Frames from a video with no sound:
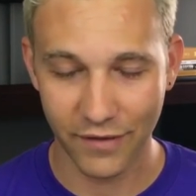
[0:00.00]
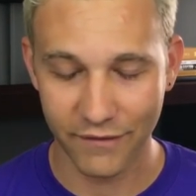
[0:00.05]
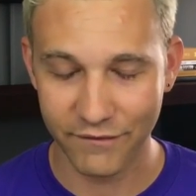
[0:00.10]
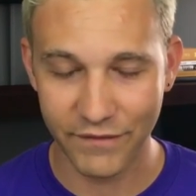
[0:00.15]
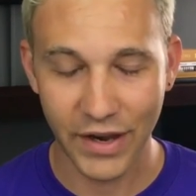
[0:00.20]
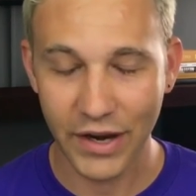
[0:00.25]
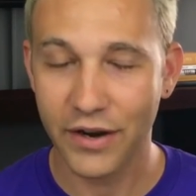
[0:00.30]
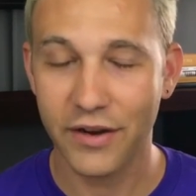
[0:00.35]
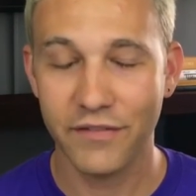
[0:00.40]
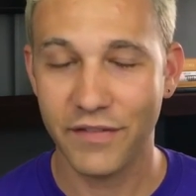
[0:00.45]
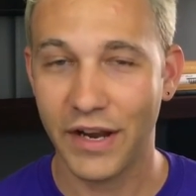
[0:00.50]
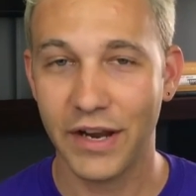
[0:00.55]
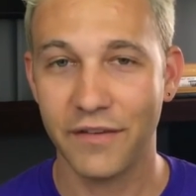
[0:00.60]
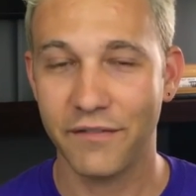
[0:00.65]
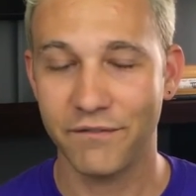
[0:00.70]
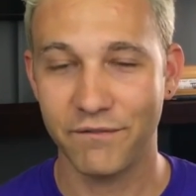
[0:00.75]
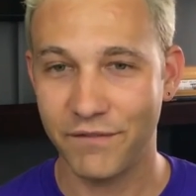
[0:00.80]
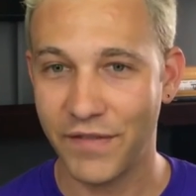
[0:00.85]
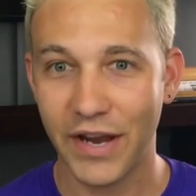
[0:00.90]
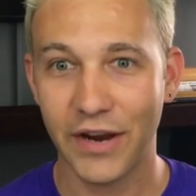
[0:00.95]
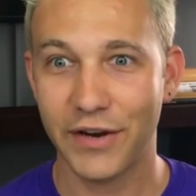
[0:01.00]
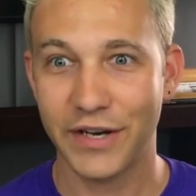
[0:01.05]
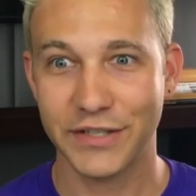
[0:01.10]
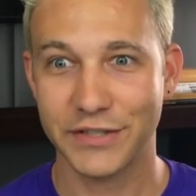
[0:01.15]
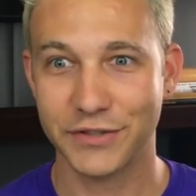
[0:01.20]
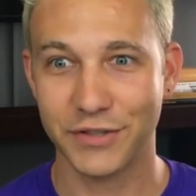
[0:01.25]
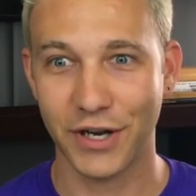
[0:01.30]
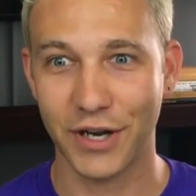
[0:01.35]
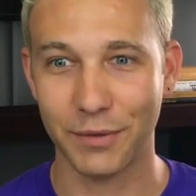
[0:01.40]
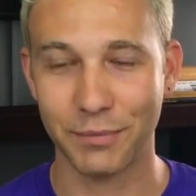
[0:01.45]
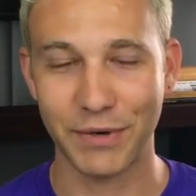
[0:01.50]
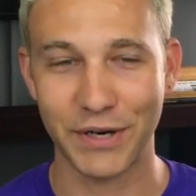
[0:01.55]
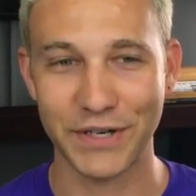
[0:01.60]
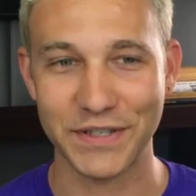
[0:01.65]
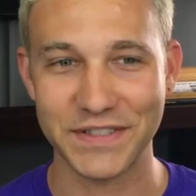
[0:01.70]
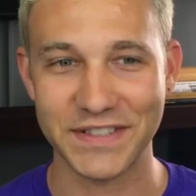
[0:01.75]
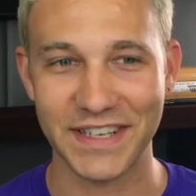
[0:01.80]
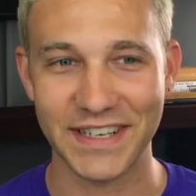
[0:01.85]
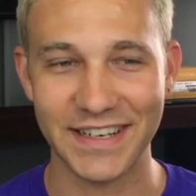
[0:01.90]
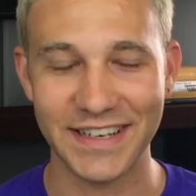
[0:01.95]
very, very, very strong
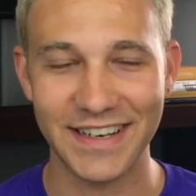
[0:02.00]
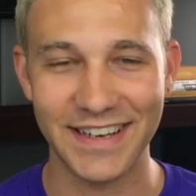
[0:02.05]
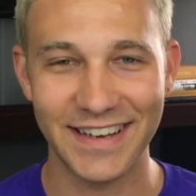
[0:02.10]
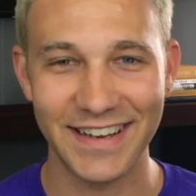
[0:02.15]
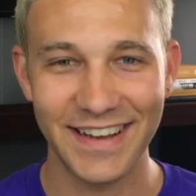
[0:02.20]
person